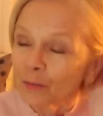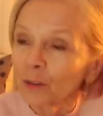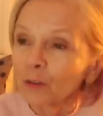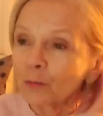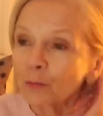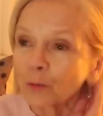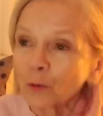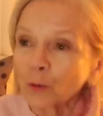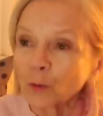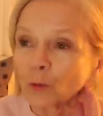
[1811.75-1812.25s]

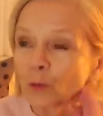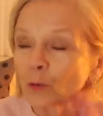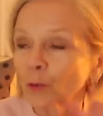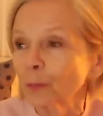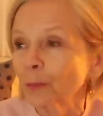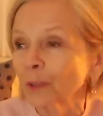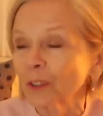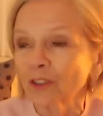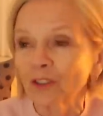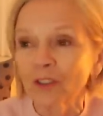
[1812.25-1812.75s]
few falls,
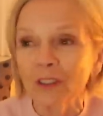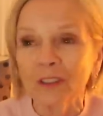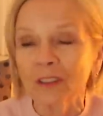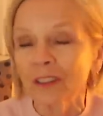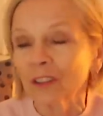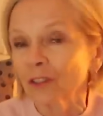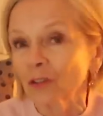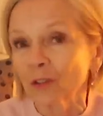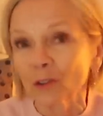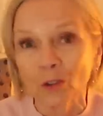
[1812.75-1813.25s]
but she's
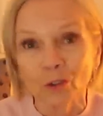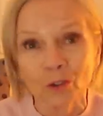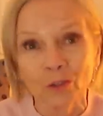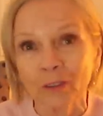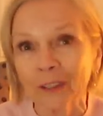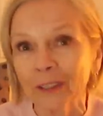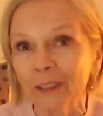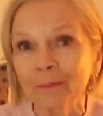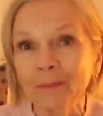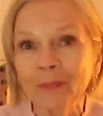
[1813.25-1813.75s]

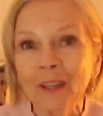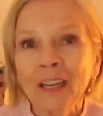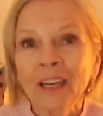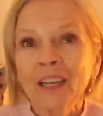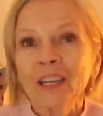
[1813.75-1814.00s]
extraordinary.